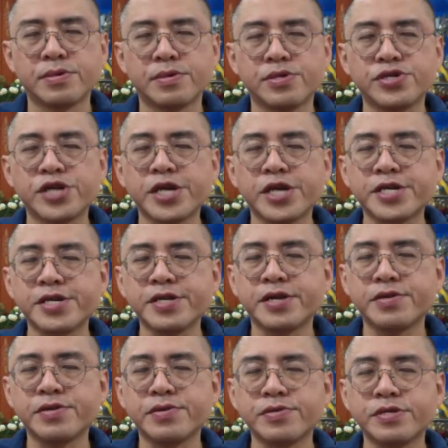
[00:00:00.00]
Check in and
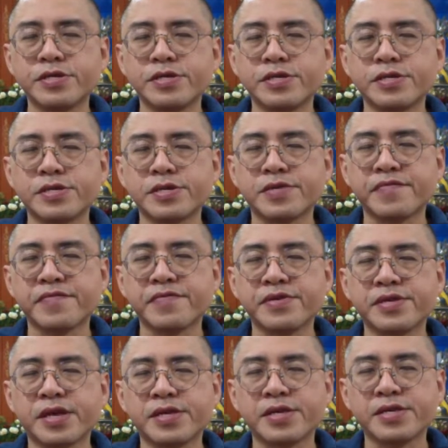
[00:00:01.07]
notice the different
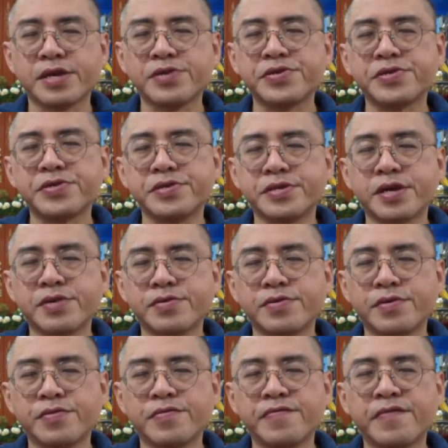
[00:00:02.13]
sensations at
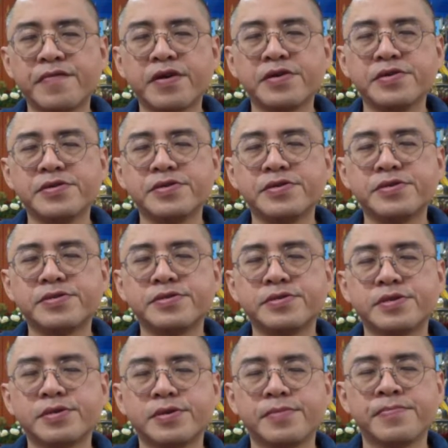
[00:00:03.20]
your own face.
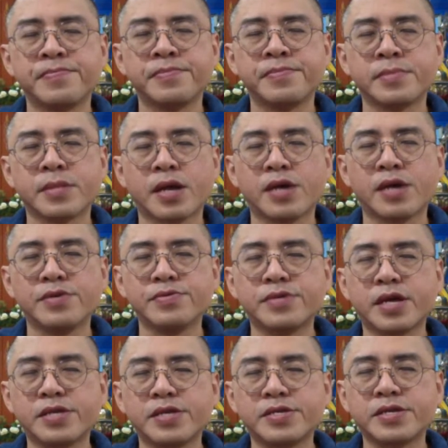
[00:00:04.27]
Are you
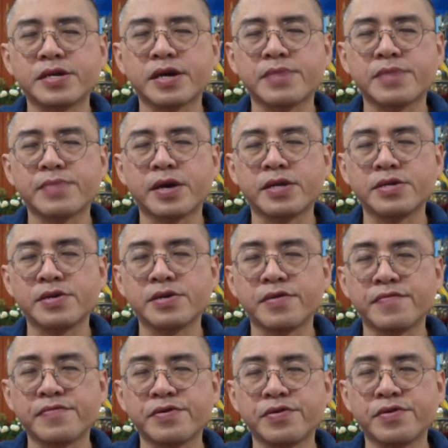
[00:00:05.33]
tensing up any of
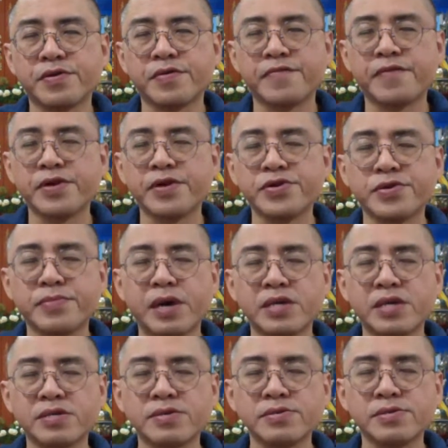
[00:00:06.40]
your facial
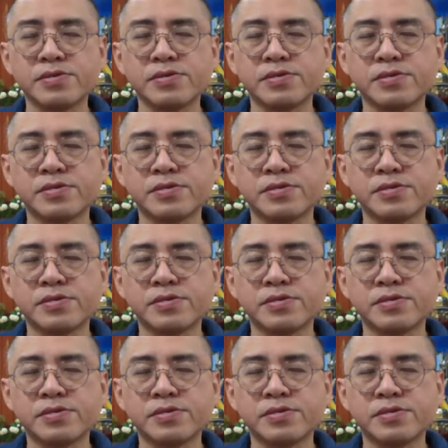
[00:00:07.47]
muscles?